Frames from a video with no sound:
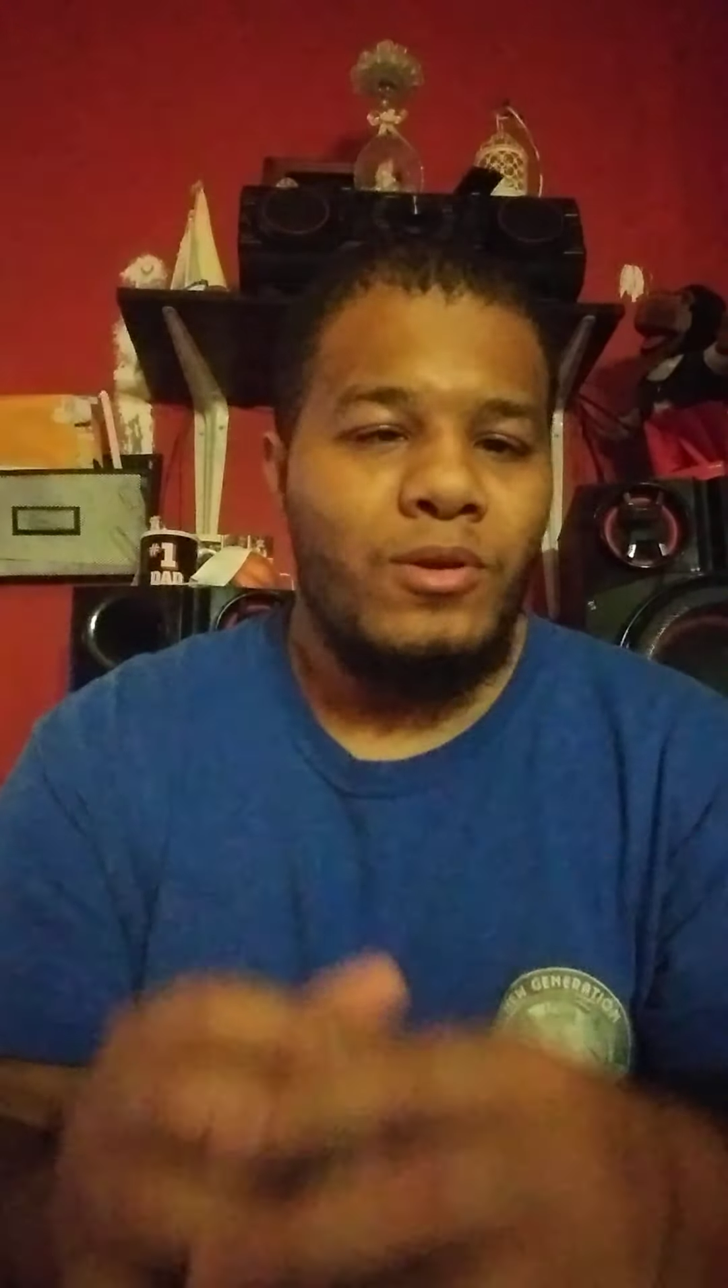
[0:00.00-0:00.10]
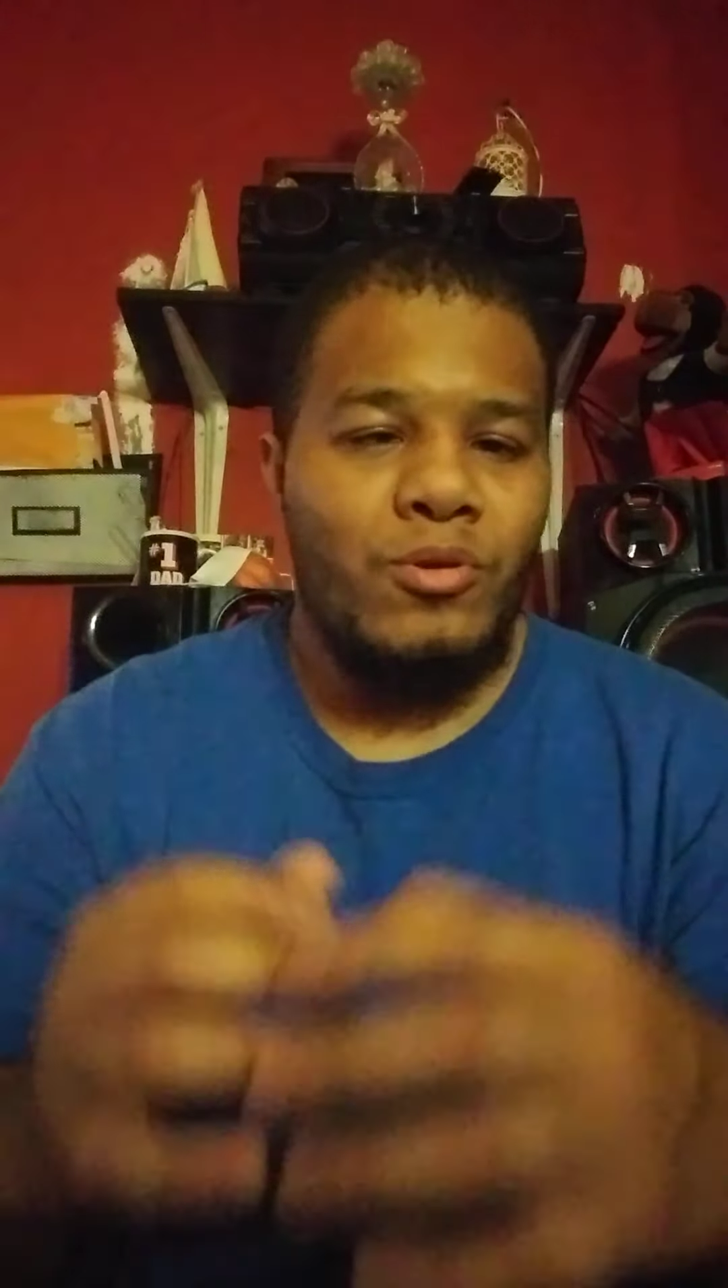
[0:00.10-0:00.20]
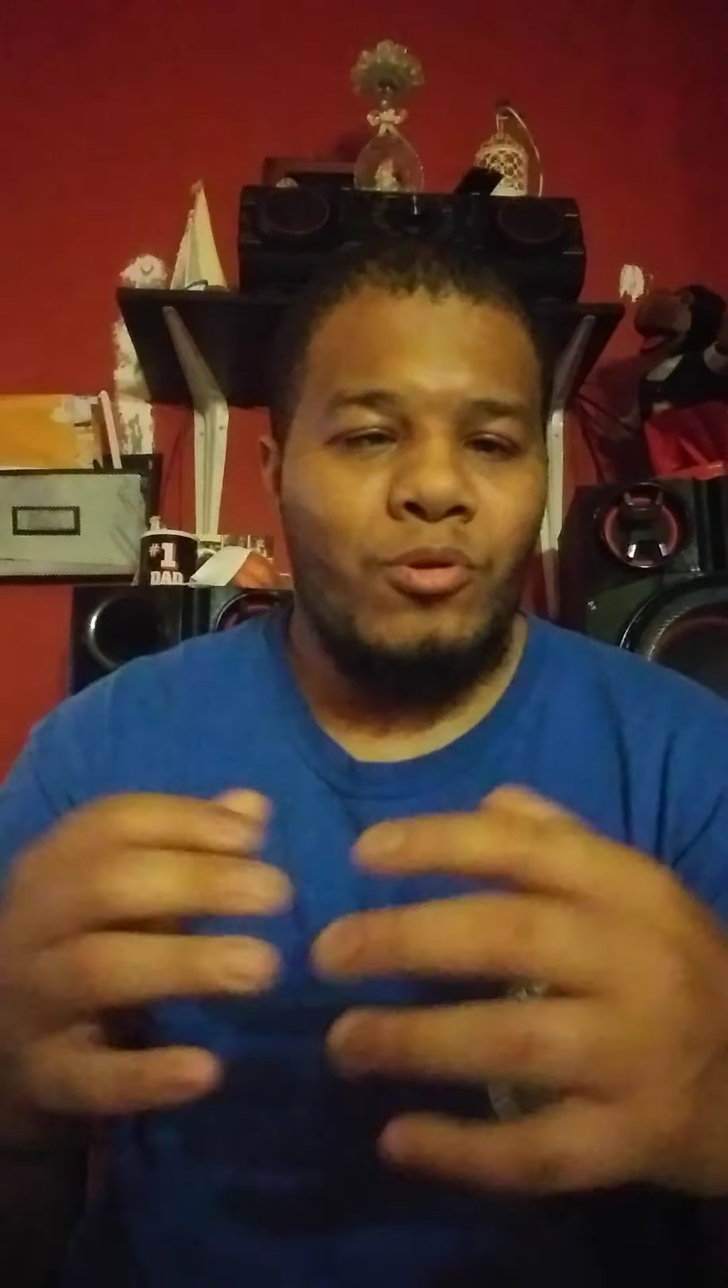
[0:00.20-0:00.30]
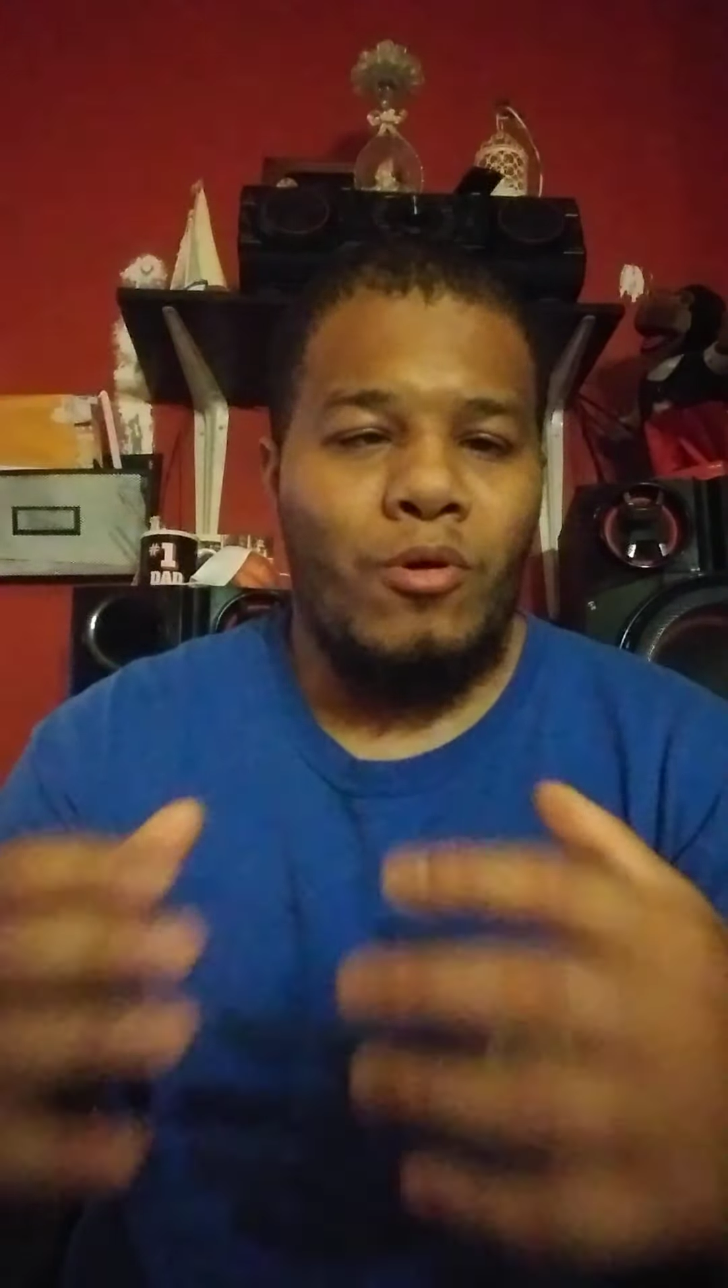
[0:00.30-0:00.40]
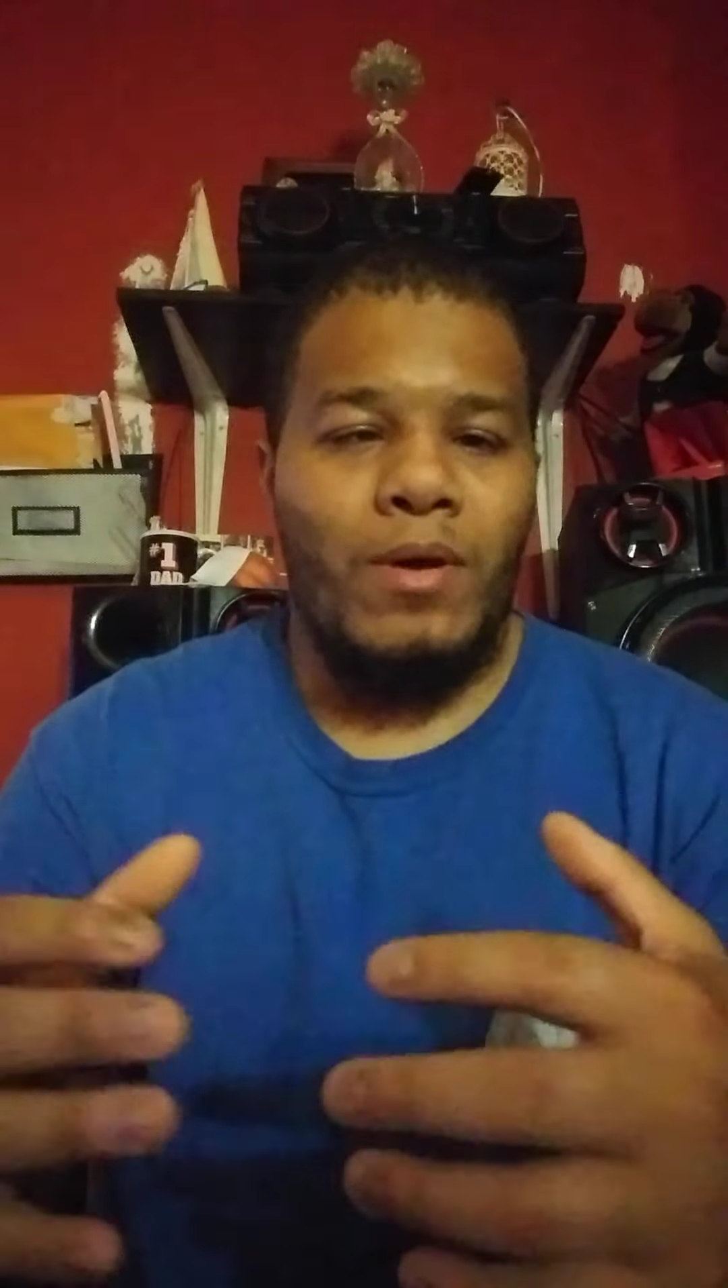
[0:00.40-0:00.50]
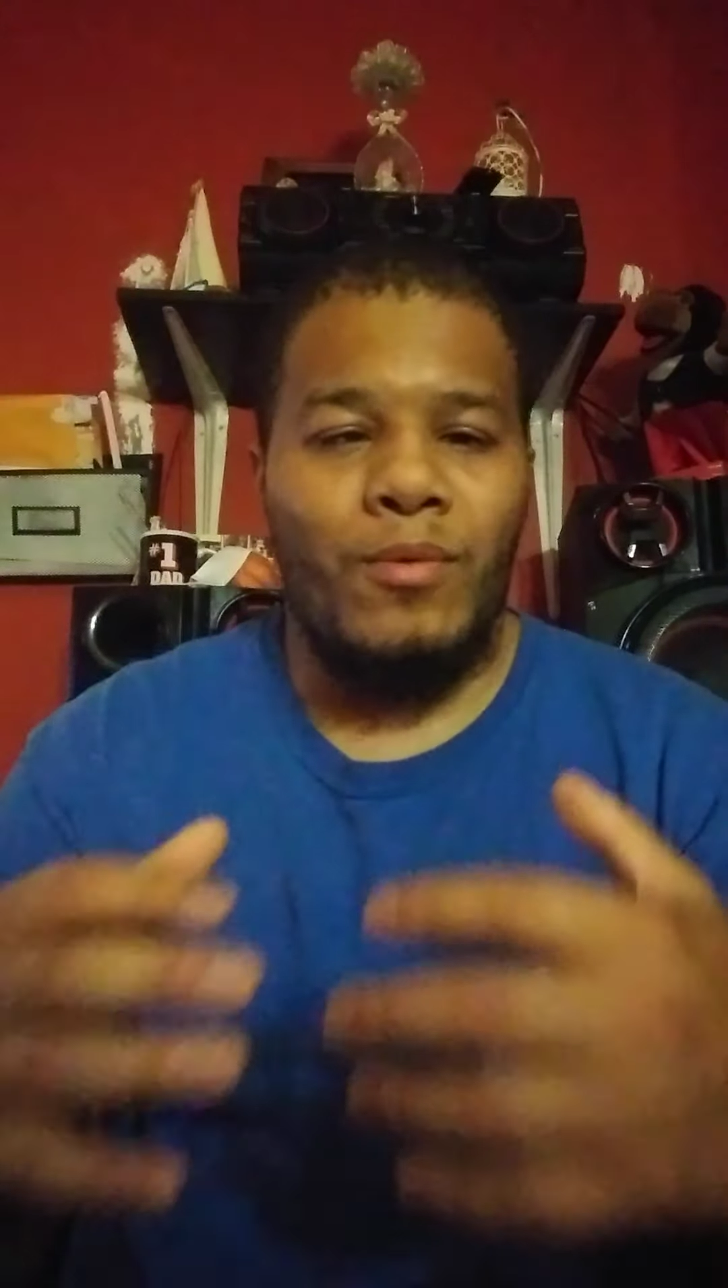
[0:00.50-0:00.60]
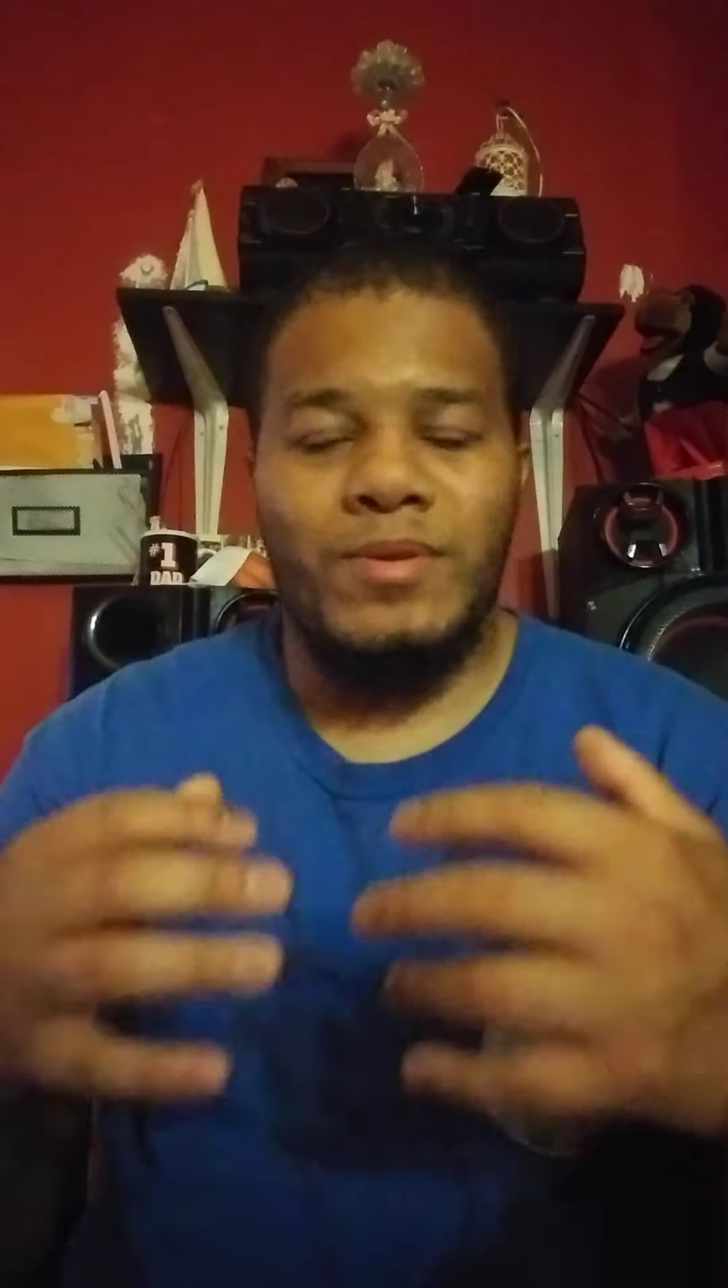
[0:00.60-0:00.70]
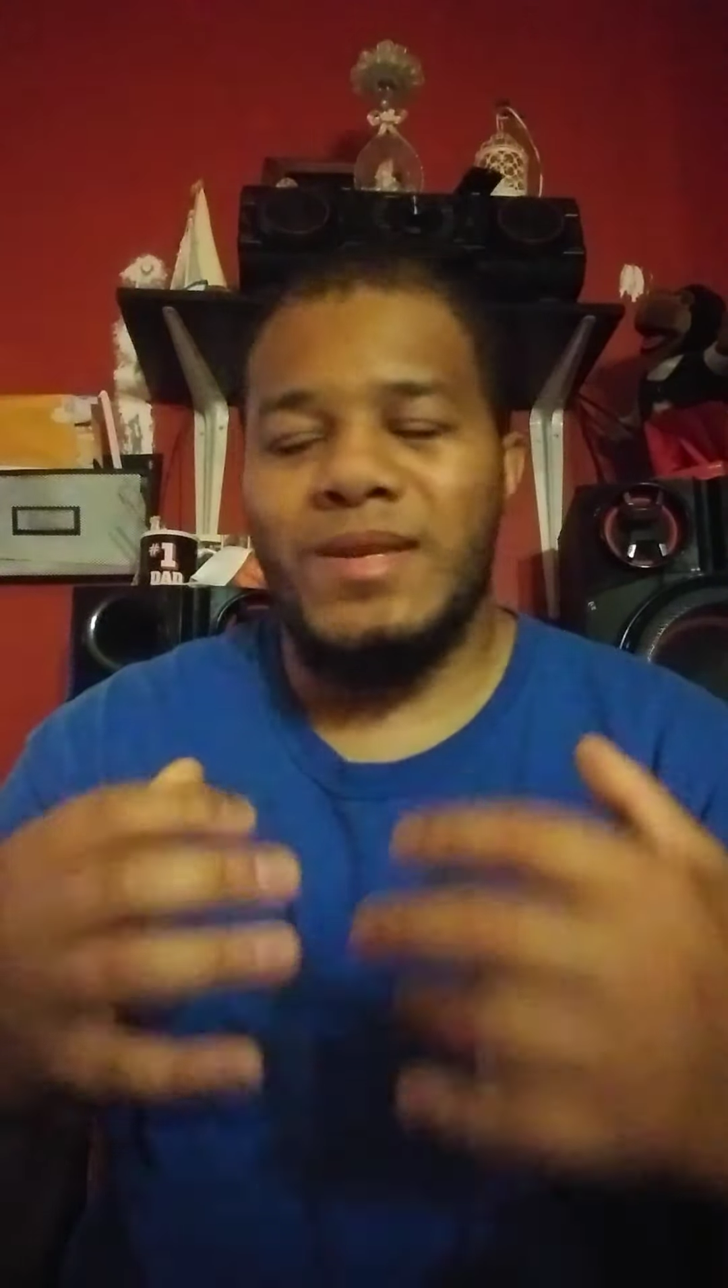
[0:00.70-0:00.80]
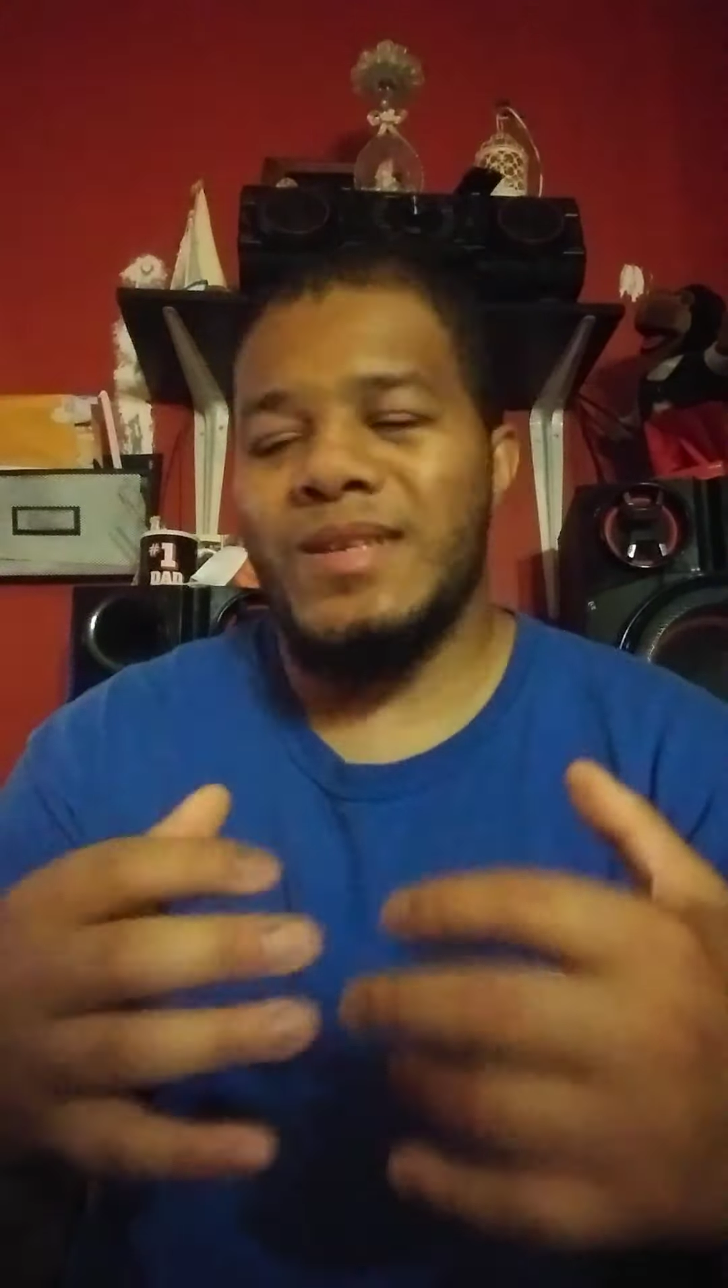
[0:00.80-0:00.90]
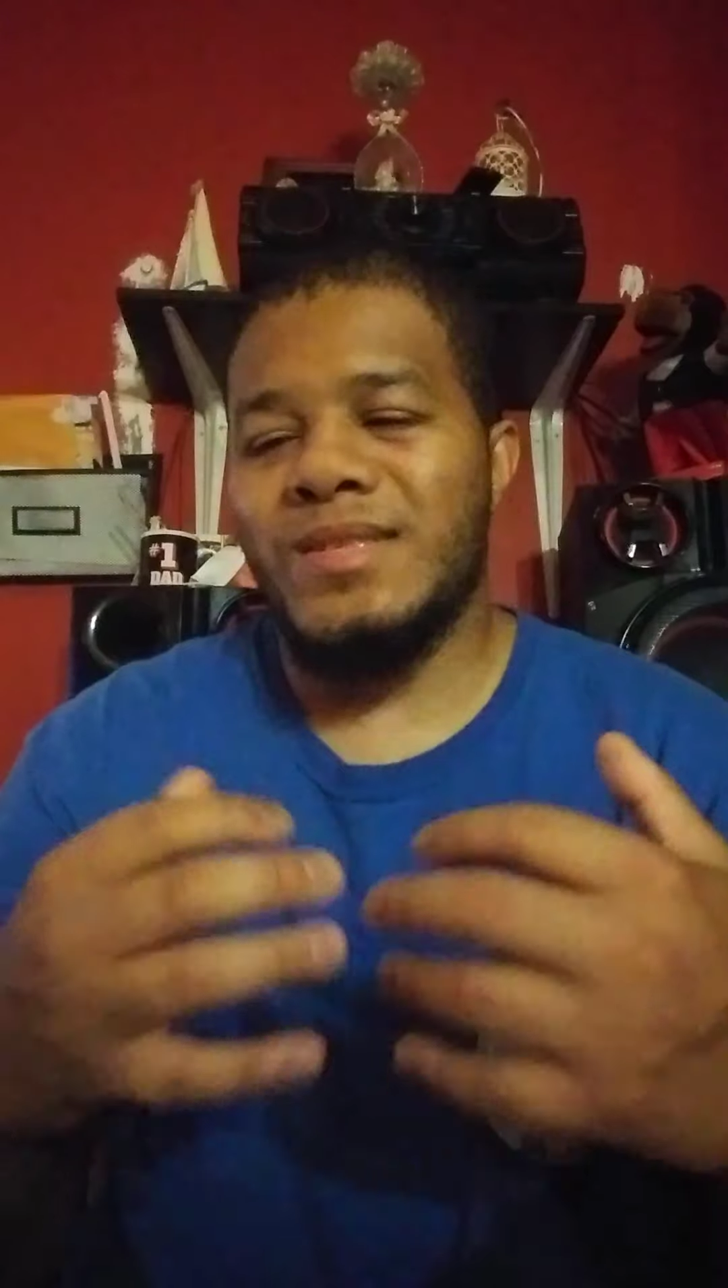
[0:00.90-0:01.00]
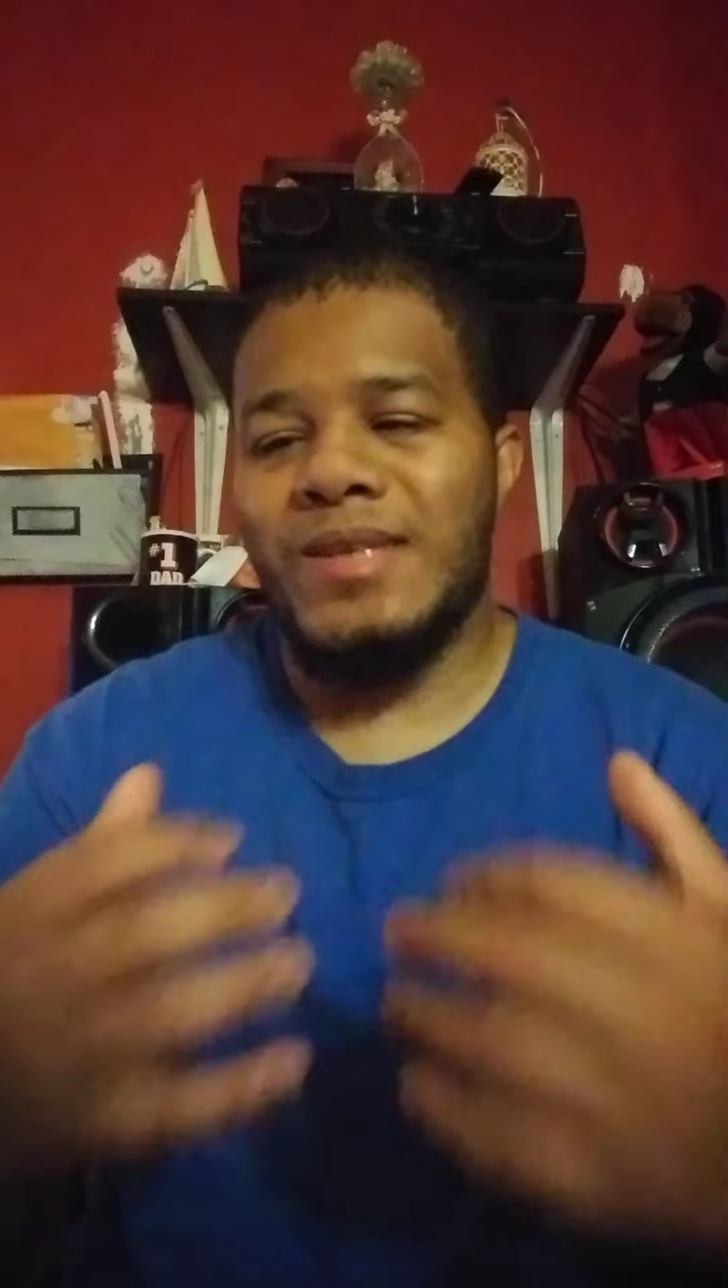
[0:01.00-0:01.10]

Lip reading: it was his